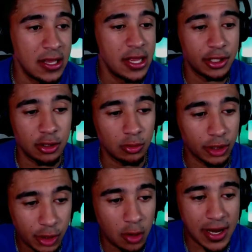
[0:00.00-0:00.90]
You
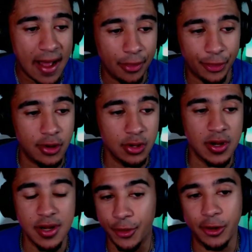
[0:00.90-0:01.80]
go down
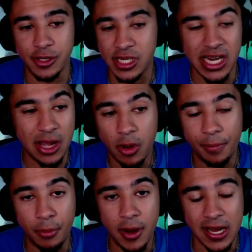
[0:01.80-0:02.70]
31-13 at one
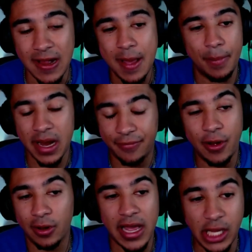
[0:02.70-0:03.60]
point, but it felt
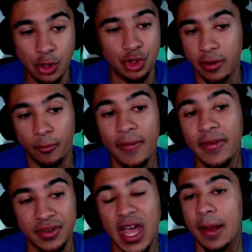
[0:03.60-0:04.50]
like you should have won this
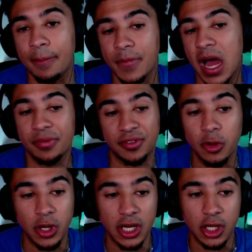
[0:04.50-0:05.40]
game. I'm still
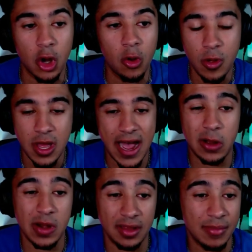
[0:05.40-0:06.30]
going to go out
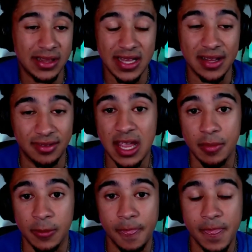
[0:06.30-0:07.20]
and make that statement.
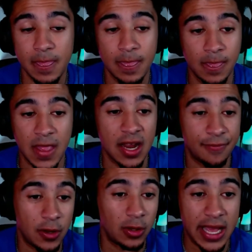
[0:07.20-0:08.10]
That it
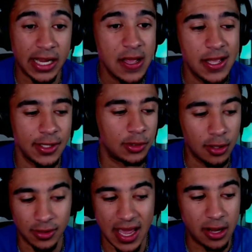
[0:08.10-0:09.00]
felt like you took
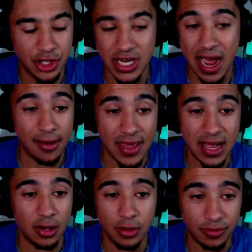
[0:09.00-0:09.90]
the energy out of
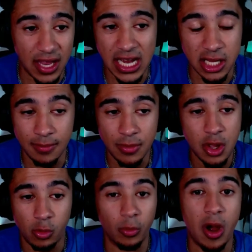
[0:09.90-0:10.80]
that stadium
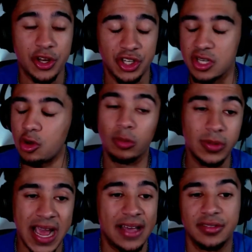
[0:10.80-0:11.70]
where Washington normally
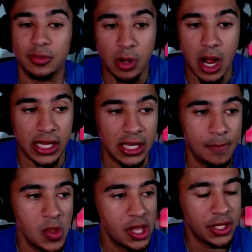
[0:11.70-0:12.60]
has it rocking.
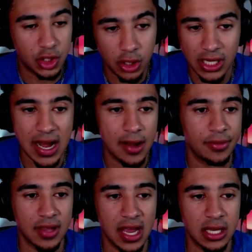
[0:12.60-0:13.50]
You took it out of the
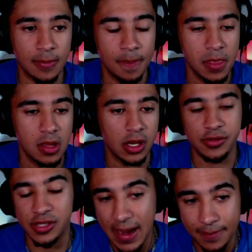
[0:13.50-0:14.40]
stadium because you
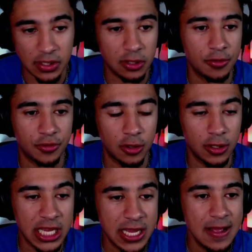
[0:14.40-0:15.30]
kept it close
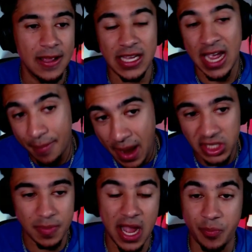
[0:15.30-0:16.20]
early. You had
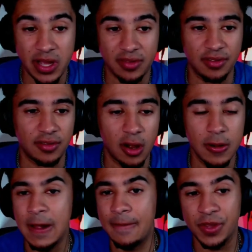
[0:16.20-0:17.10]
back-to-back picks to start
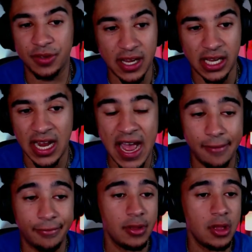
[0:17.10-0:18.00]
the second
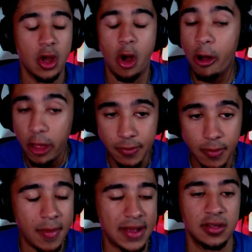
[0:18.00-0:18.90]
half. All the
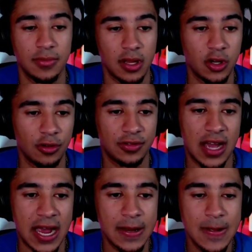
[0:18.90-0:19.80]
momentum's on your
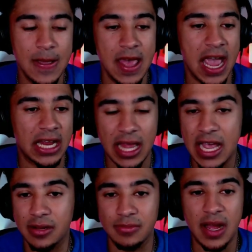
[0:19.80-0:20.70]
side. And like
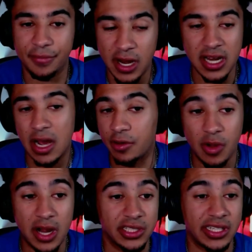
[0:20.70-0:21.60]
my friend I was
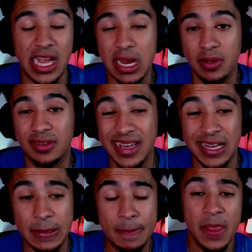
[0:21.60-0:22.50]
watching the game with said,
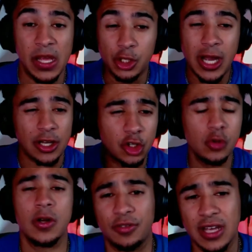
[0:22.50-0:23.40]
you got 2
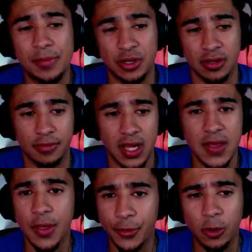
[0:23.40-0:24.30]
interceptions in the
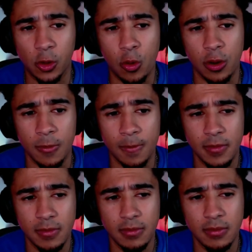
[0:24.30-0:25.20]
3rd quarter,
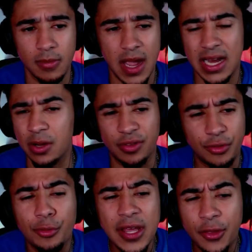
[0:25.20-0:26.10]
and it's
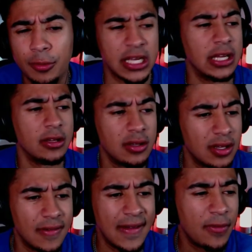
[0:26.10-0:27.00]
3-3
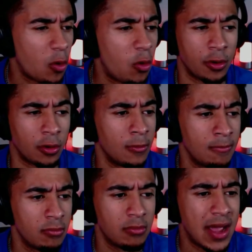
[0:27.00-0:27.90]
in the quarter.
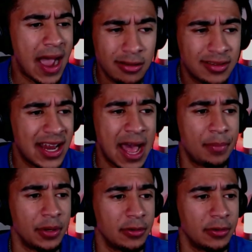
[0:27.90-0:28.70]
How does that happen?